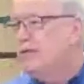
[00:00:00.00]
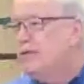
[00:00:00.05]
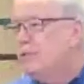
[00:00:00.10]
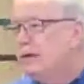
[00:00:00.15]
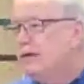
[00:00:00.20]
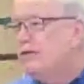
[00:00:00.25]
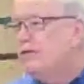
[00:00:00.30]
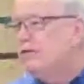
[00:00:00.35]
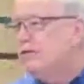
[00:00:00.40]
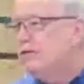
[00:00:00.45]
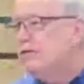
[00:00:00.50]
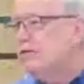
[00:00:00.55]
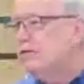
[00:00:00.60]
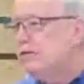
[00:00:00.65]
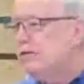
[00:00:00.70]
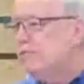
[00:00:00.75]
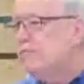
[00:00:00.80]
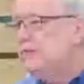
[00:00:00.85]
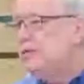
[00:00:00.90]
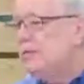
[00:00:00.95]
about doing
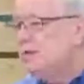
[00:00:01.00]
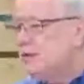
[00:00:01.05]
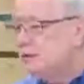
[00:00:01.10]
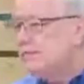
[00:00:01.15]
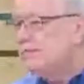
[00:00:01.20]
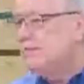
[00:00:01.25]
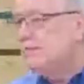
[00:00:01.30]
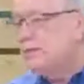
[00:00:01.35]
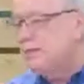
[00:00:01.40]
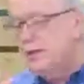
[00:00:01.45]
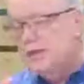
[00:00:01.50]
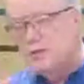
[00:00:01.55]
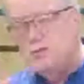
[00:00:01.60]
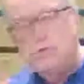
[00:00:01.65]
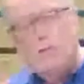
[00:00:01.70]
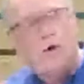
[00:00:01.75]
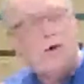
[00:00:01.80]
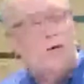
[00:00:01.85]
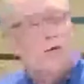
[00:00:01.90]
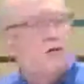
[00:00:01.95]
something different is
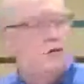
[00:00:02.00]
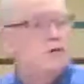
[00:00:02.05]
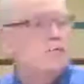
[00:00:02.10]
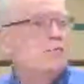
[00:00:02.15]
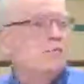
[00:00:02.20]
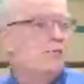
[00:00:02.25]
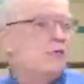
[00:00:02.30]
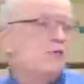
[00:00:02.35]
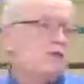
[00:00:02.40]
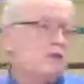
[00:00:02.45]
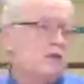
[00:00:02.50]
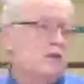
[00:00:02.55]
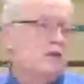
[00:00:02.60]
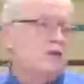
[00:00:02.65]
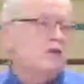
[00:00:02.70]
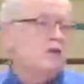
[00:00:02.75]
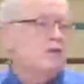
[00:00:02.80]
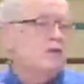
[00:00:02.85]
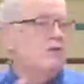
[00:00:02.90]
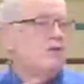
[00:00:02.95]
what was missing
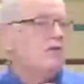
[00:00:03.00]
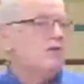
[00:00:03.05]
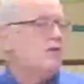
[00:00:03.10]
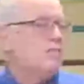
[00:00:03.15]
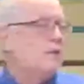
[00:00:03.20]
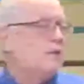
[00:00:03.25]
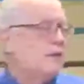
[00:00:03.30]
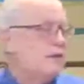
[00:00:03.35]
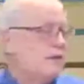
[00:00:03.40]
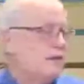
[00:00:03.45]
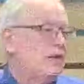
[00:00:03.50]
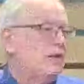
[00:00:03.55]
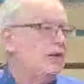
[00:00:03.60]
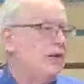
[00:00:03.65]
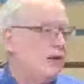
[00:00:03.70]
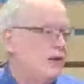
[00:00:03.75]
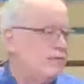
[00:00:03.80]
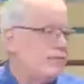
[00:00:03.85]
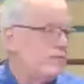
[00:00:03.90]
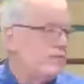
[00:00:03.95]
in this young man's
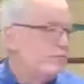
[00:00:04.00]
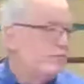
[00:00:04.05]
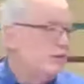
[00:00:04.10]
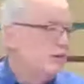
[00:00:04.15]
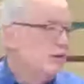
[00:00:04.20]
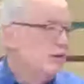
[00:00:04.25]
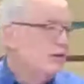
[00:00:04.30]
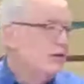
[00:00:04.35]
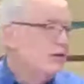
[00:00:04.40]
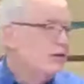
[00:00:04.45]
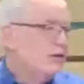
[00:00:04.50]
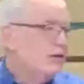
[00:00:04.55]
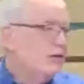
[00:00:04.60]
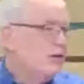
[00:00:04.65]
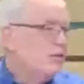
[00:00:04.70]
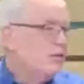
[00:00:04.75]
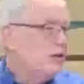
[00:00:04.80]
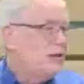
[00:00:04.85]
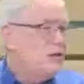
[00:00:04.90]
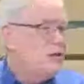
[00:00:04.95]
life
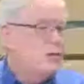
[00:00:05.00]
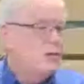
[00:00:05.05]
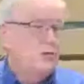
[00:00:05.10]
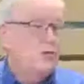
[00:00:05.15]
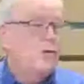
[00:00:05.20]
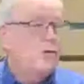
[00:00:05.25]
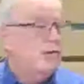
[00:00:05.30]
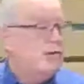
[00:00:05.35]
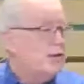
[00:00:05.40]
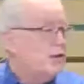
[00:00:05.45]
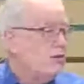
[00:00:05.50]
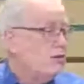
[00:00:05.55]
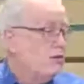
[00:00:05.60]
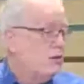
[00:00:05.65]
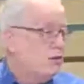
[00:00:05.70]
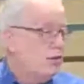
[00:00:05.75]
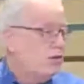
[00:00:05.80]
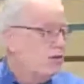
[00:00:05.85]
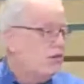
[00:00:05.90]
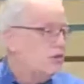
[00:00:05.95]
when he joined that
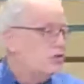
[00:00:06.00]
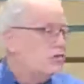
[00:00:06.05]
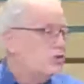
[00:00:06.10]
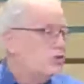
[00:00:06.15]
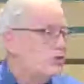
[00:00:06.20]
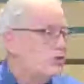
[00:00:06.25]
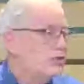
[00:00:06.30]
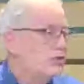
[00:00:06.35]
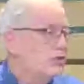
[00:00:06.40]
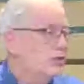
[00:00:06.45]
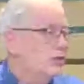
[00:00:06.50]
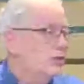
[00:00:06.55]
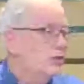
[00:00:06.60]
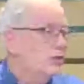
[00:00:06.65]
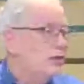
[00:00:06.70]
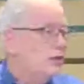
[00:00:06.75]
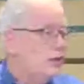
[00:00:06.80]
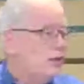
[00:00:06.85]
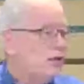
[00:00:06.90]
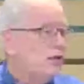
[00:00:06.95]
church
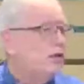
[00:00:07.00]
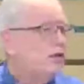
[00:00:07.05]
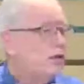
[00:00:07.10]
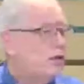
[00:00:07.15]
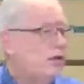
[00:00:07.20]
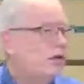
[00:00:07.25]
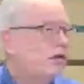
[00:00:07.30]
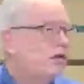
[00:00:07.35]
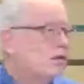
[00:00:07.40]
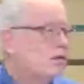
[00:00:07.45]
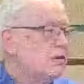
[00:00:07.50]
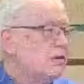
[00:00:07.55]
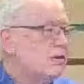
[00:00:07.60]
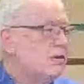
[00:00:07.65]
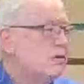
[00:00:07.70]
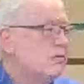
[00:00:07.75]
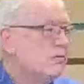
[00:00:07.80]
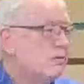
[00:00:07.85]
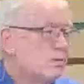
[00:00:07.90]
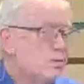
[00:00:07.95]
getting connected in